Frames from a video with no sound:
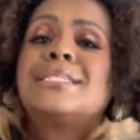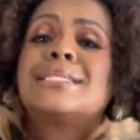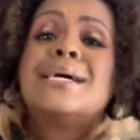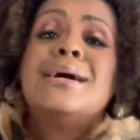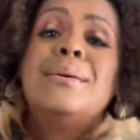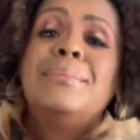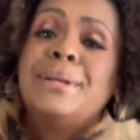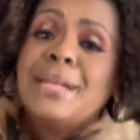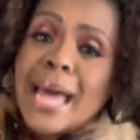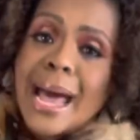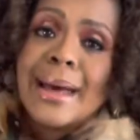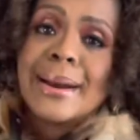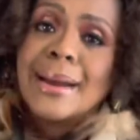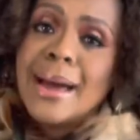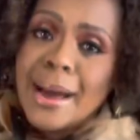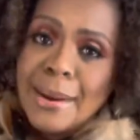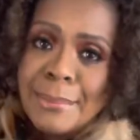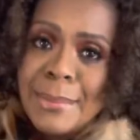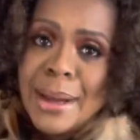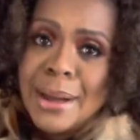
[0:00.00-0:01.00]
coming out of
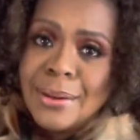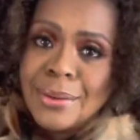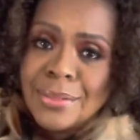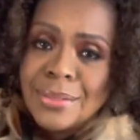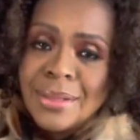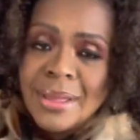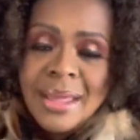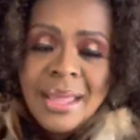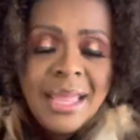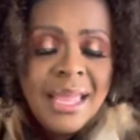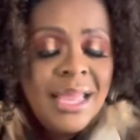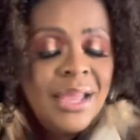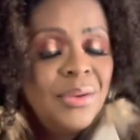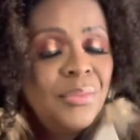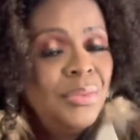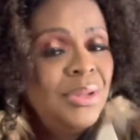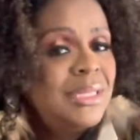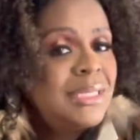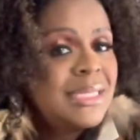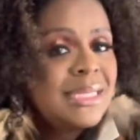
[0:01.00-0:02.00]
our mouth.
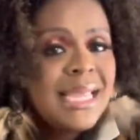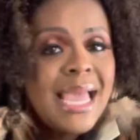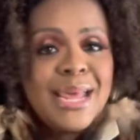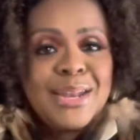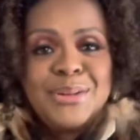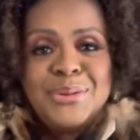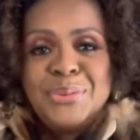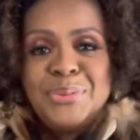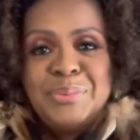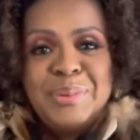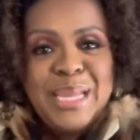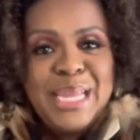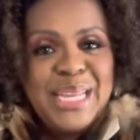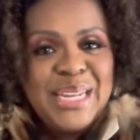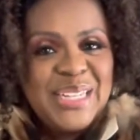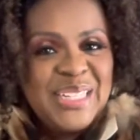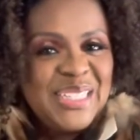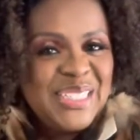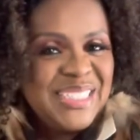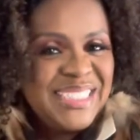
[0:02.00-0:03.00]
We just got to do
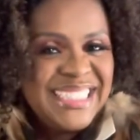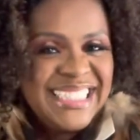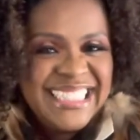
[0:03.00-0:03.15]
better.